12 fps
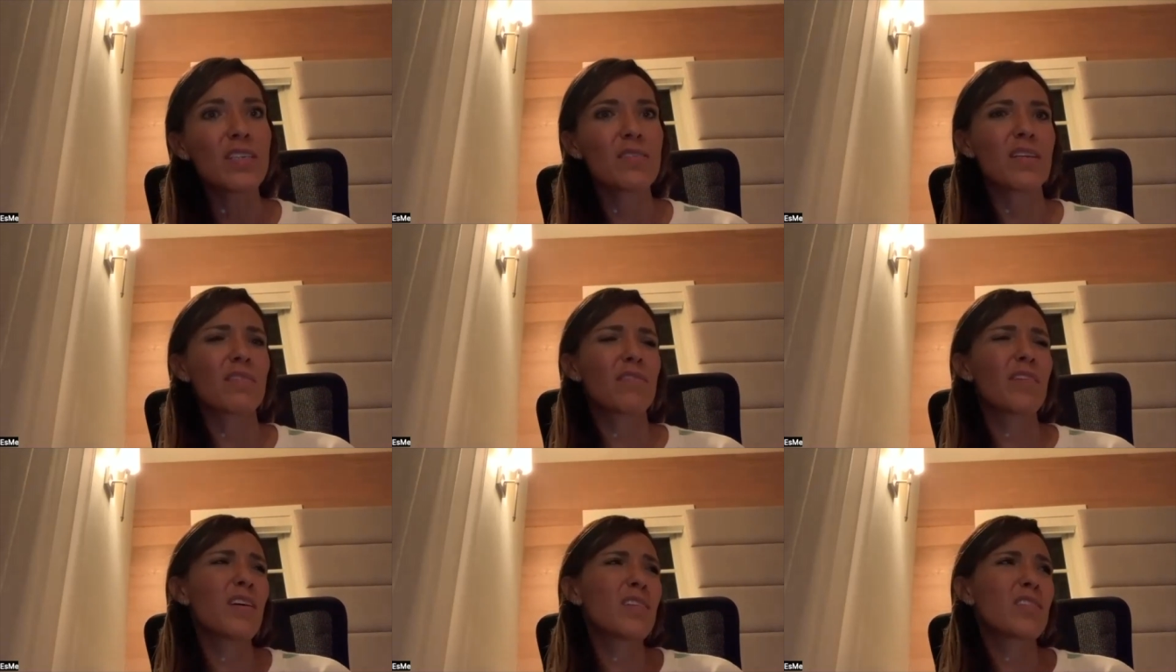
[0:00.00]
I was like,
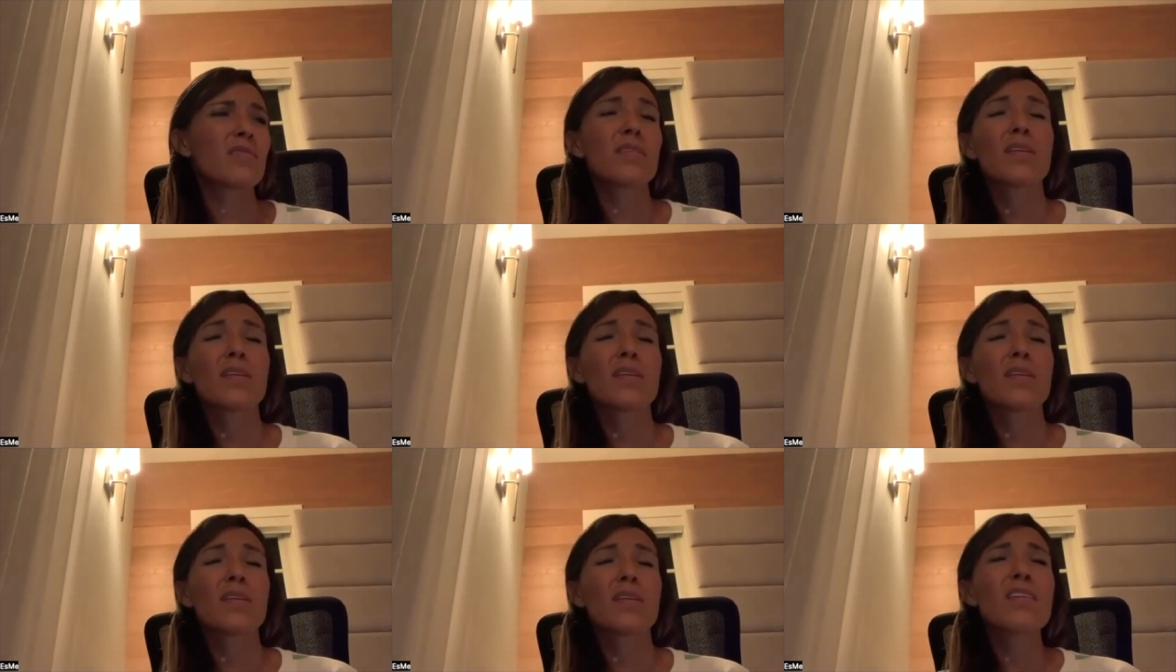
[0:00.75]
flush?
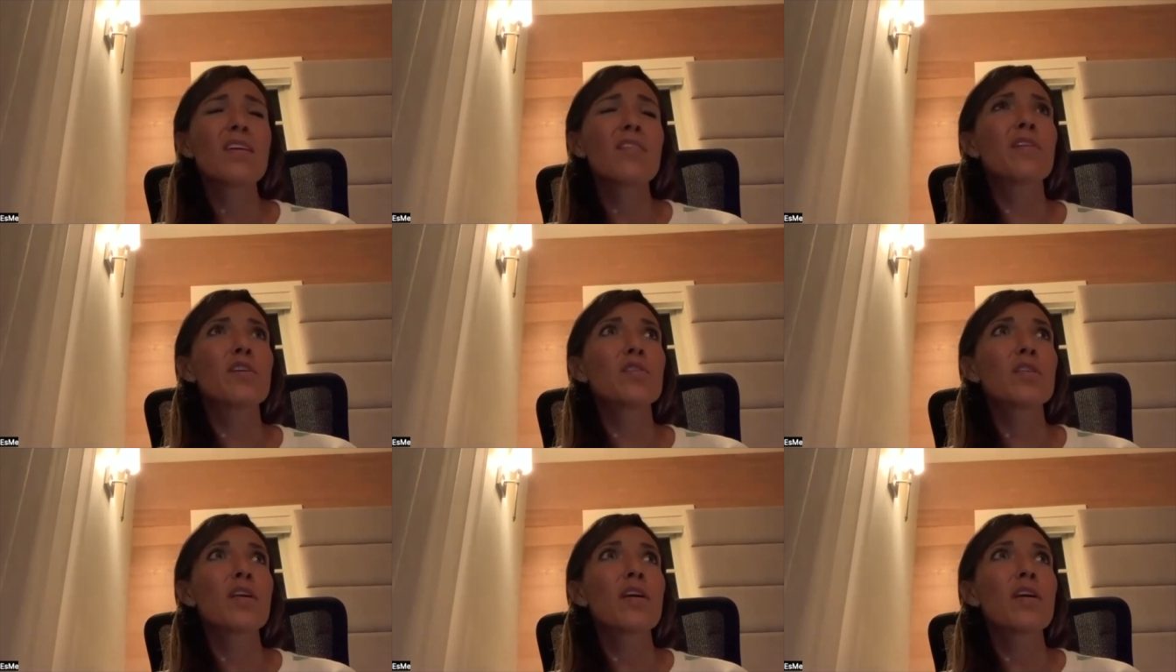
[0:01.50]
It's not flush.
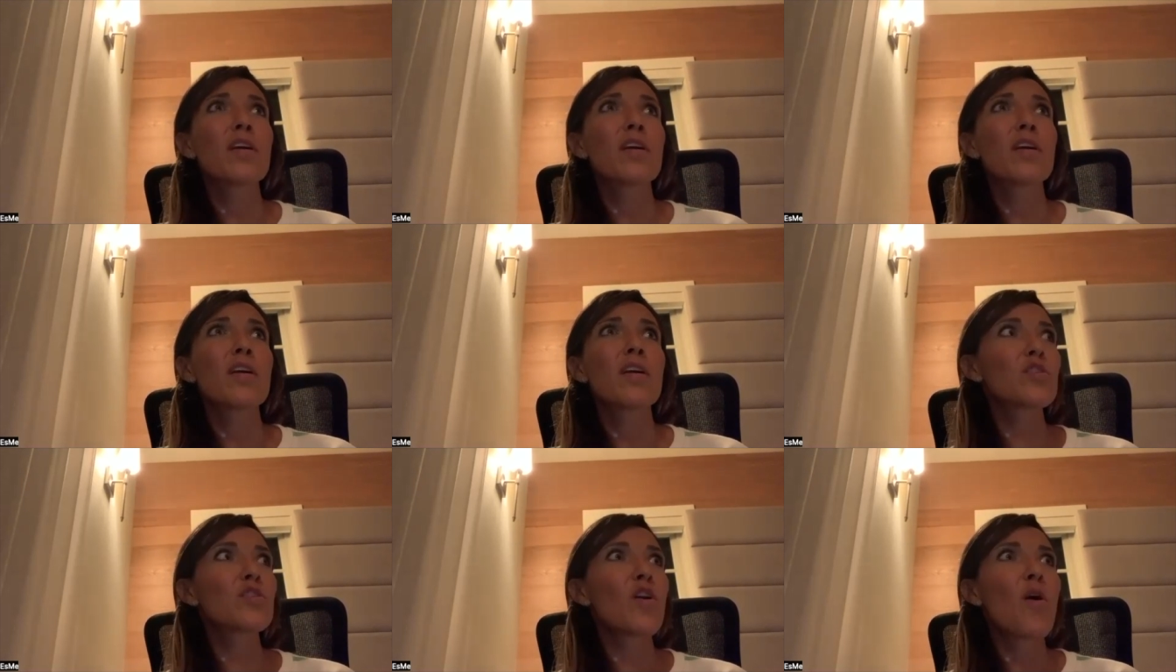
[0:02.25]
Flush.
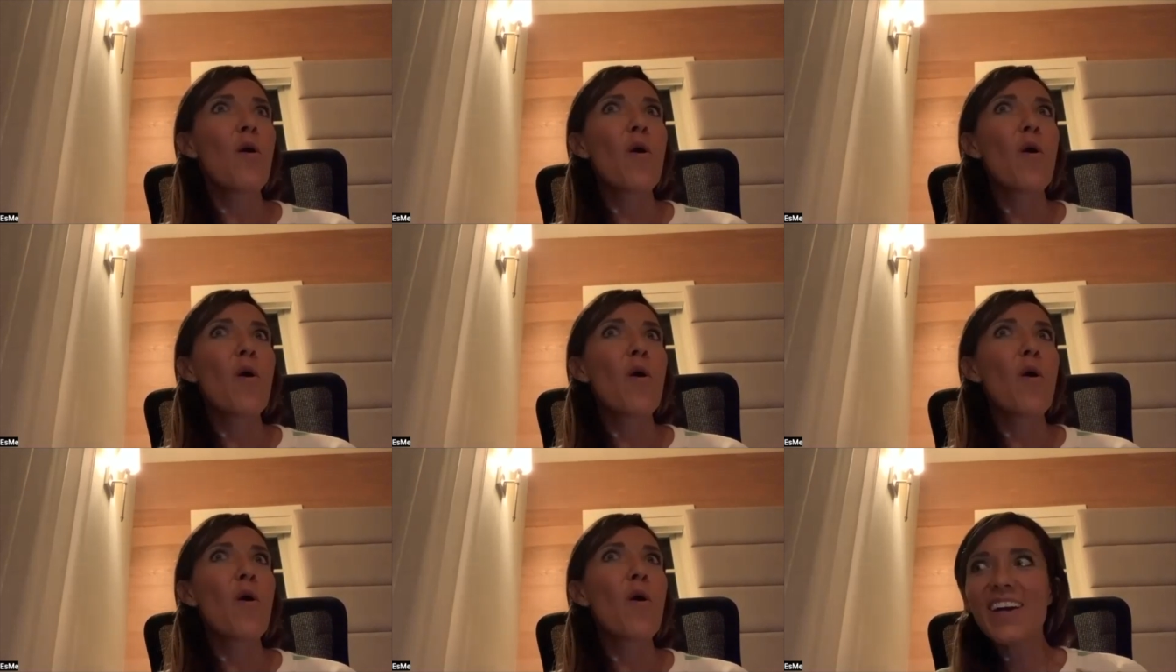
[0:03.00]
Oh
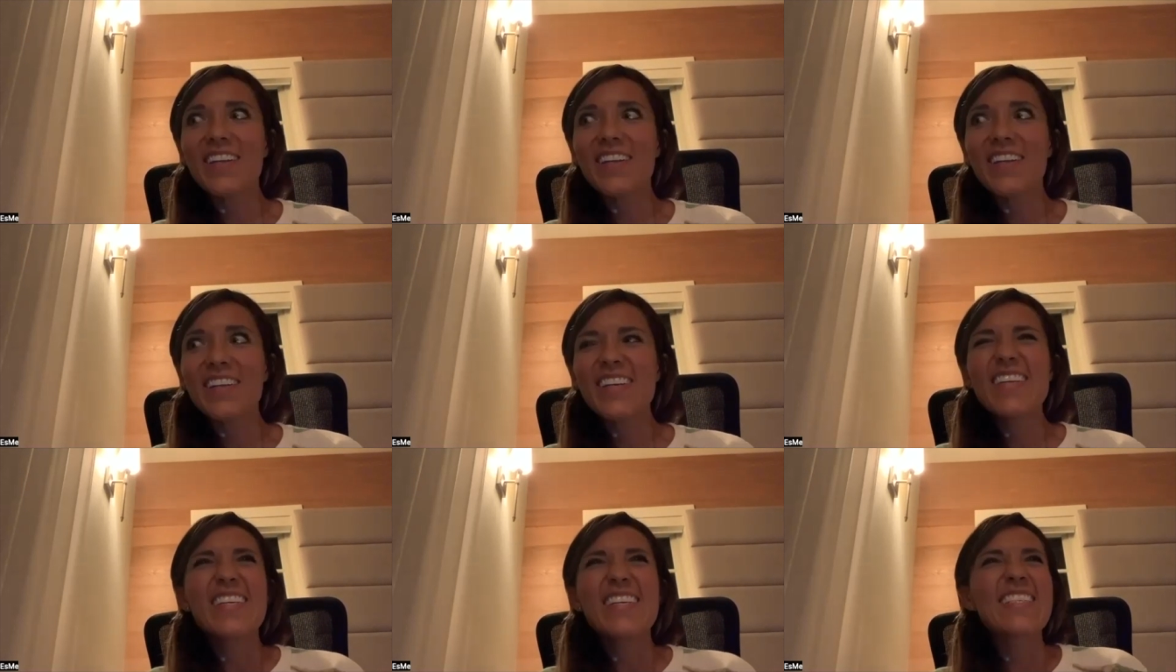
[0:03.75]
my god!
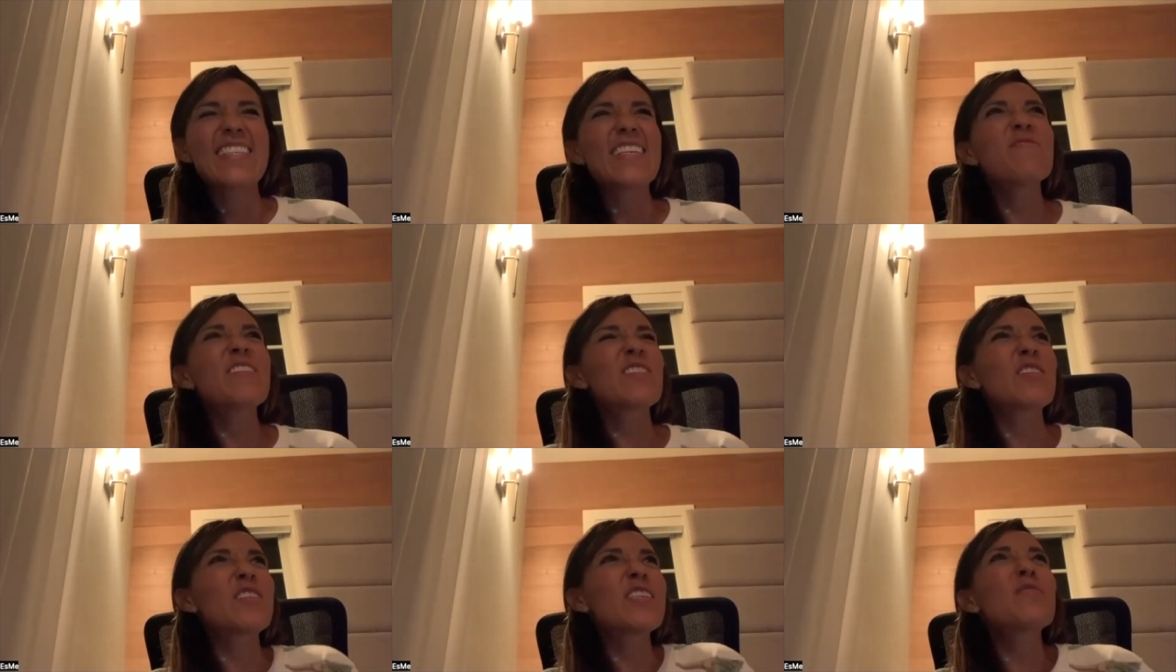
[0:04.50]
This, does
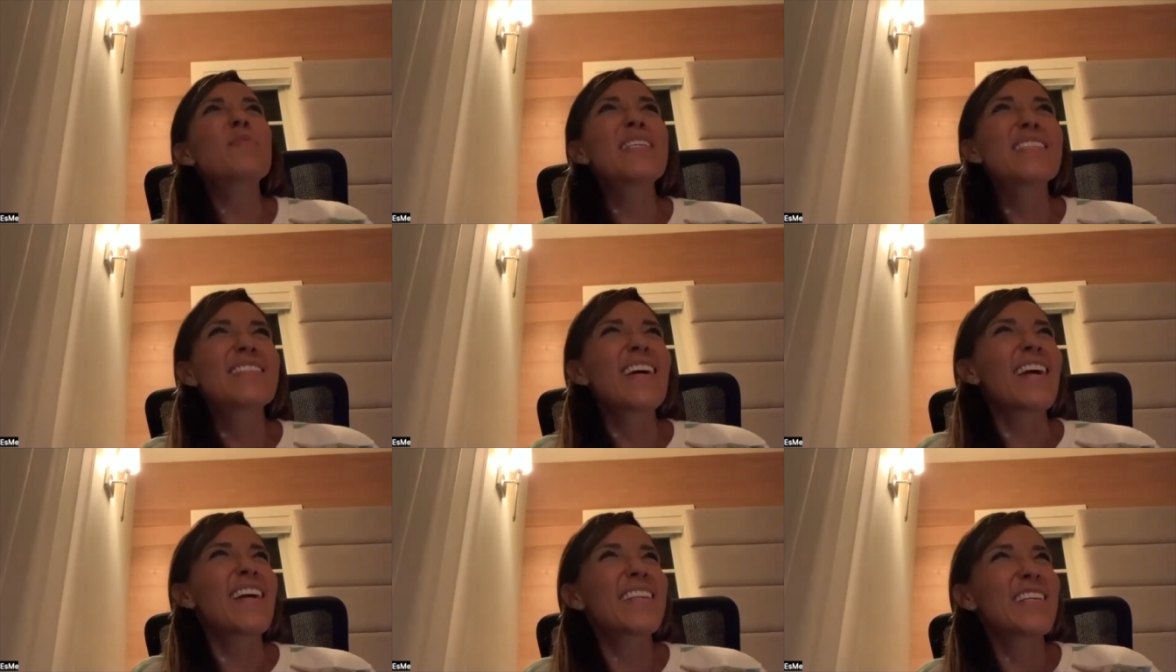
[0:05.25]
this mean that
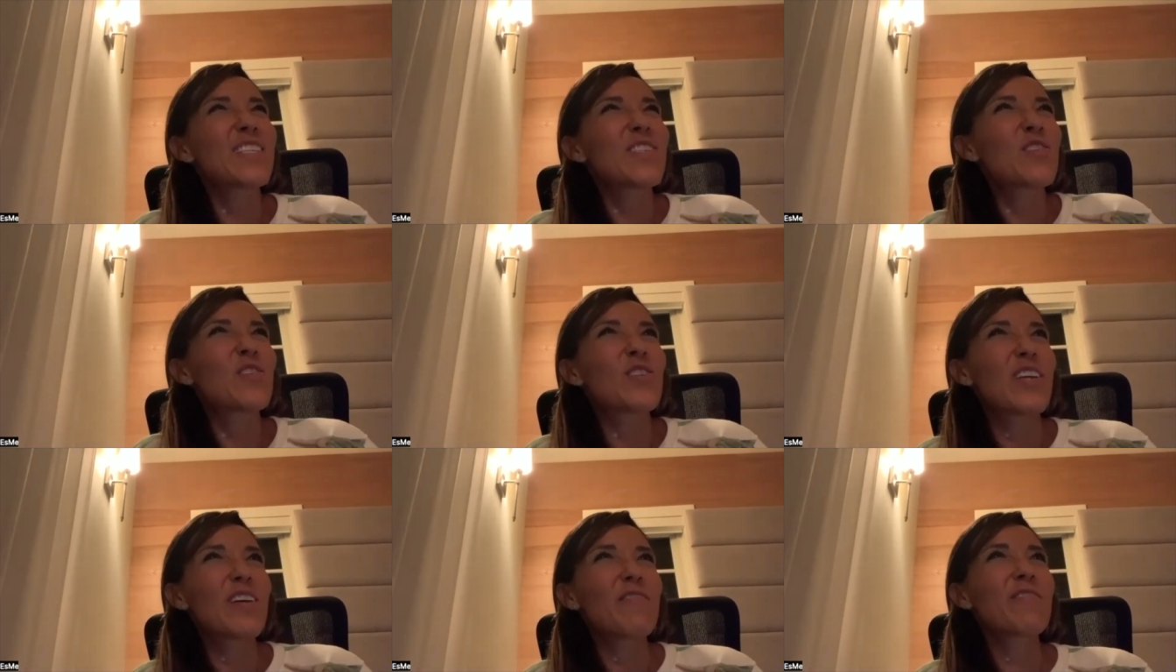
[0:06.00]
I need to do
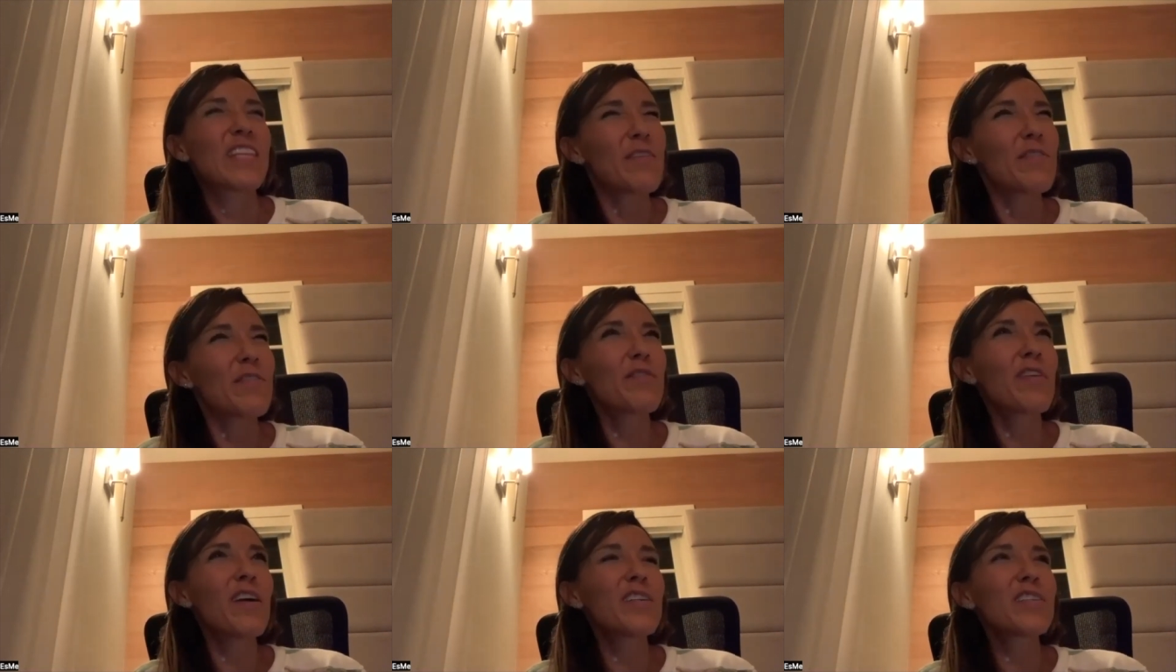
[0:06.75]
the a flush?